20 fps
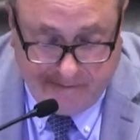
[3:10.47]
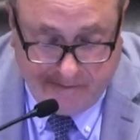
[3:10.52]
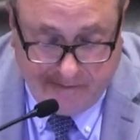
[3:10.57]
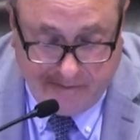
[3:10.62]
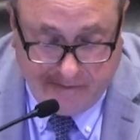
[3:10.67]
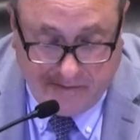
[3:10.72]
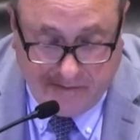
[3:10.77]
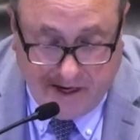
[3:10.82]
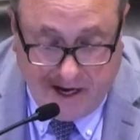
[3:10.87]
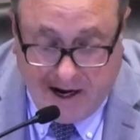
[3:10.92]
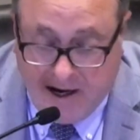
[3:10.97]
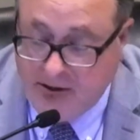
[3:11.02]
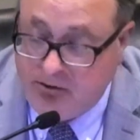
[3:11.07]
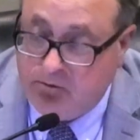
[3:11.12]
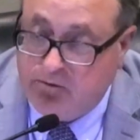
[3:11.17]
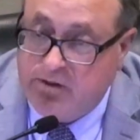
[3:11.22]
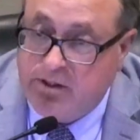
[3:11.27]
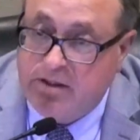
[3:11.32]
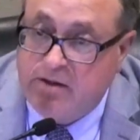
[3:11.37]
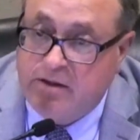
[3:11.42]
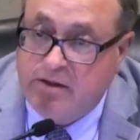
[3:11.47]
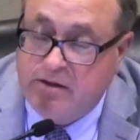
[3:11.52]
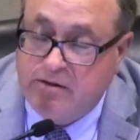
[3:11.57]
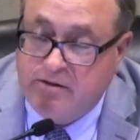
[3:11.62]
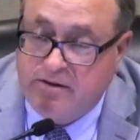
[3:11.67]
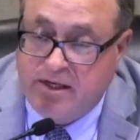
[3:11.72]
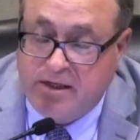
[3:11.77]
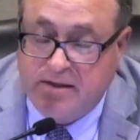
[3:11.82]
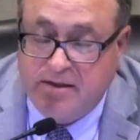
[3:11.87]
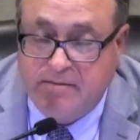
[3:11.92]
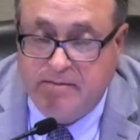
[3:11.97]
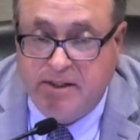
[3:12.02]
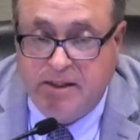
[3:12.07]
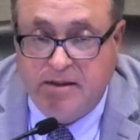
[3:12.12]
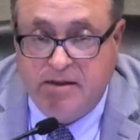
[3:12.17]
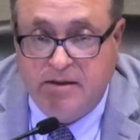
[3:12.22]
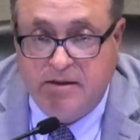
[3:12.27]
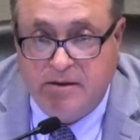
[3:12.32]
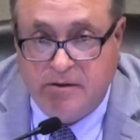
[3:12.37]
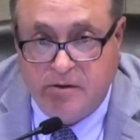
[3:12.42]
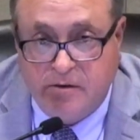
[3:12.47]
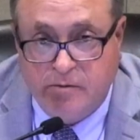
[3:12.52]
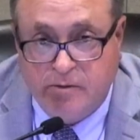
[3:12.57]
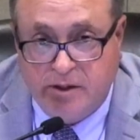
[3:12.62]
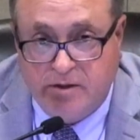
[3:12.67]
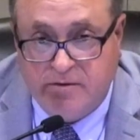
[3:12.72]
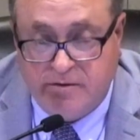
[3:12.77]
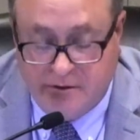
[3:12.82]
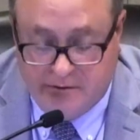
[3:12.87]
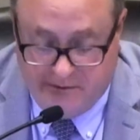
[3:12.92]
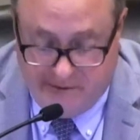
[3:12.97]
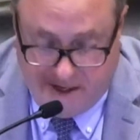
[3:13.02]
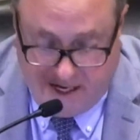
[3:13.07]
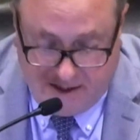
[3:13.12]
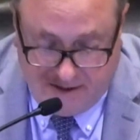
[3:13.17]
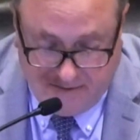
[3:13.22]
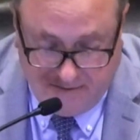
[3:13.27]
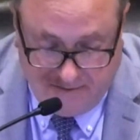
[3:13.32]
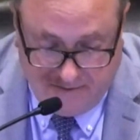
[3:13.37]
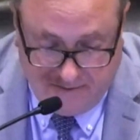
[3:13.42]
I don't think they're telling me you went too fast.